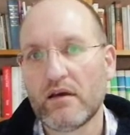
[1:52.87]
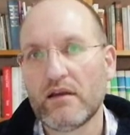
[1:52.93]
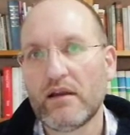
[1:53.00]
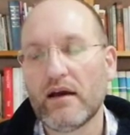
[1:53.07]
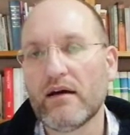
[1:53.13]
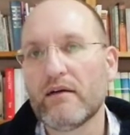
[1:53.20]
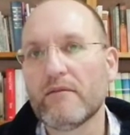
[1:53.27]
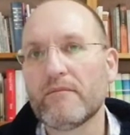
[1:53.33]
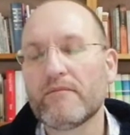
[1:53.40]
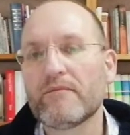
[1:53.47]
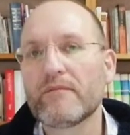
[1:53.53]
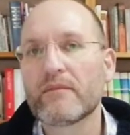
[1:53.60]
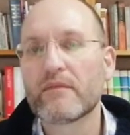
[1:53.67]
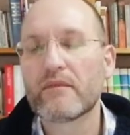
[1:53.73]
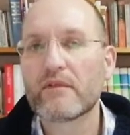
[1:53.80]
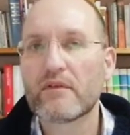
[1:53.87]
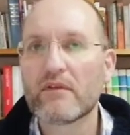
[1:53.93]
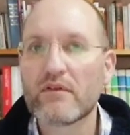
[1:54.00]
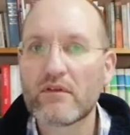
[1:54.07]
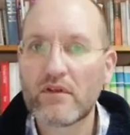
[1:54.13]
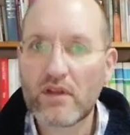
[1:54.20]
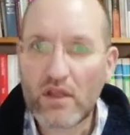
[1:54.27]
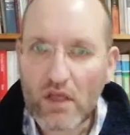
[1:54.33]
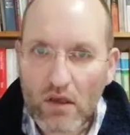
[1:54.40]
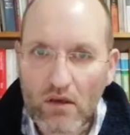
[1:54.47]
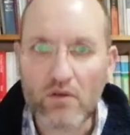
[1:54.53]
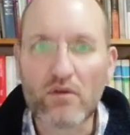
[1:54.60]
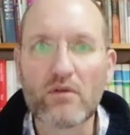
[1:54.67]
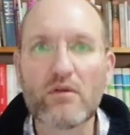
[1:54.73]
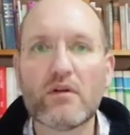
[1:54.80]
Now, to
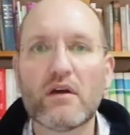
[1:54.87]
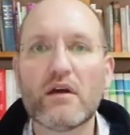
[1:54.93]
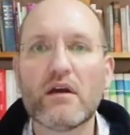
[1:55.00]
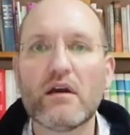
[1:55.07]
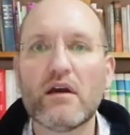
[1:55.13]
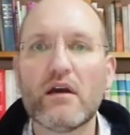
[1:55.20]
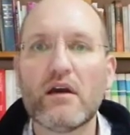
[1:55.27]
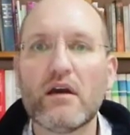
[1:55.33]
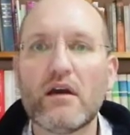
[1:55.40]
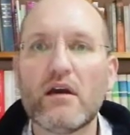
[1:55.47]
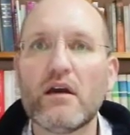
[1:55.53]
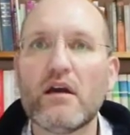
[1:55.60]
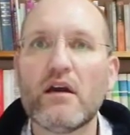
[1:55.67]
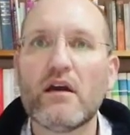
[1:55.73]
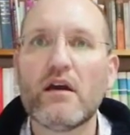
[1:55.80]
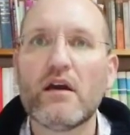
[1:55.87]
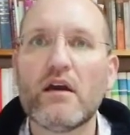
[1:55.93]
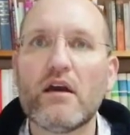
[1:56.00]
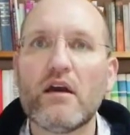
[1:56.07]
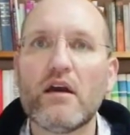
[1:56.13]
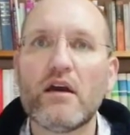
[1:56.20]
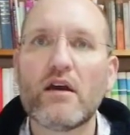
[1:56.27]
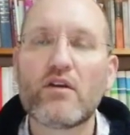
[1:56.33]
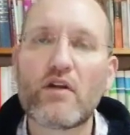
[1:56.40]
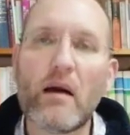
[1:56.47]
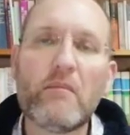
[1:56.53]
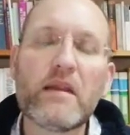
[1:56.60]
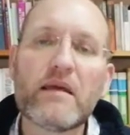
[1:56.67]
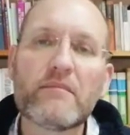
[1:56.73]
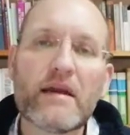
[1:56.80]
you,
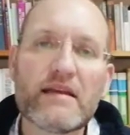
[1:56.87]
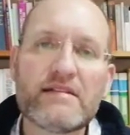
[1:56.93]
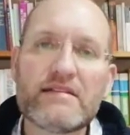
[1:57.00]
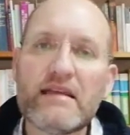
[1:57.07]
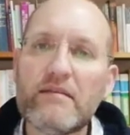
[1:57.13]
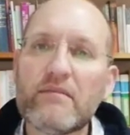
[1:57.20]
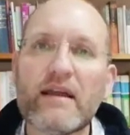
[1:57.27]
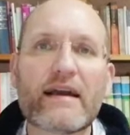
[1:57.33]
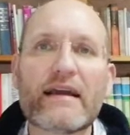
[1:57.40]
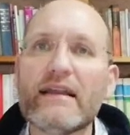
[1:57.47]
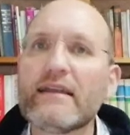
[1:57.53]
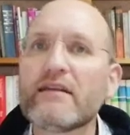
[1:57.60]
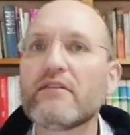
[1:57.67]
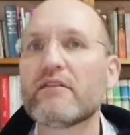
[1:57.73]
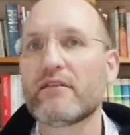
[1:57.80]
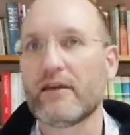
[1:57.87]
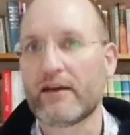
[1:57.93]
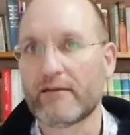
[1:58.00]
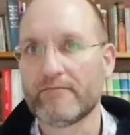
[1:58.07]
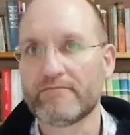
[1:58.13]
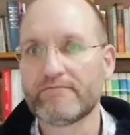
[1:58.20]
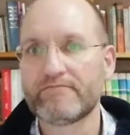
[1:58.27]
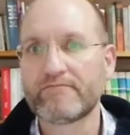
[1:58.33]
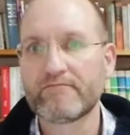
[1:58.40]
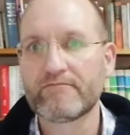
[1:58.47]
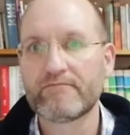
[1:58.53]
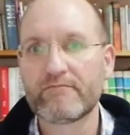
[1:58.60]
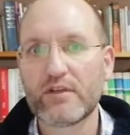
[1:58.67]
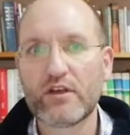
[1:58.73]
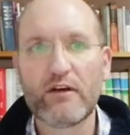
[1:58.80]
grumbling may seem like a little thing,
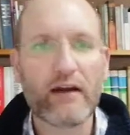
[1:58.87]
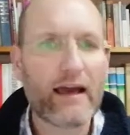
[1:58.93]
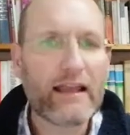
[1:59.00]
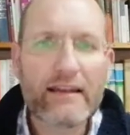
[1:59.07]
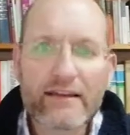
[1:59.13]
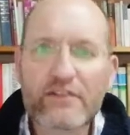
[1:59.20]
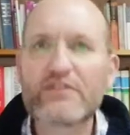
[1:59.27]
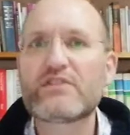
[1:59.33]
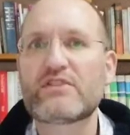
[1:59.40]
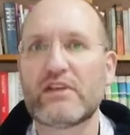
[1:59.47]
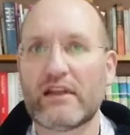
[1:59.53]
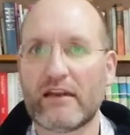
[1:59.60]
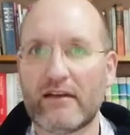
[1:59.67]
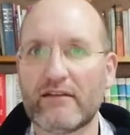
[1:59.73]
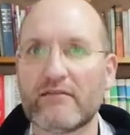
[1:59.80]
you know, a little sin,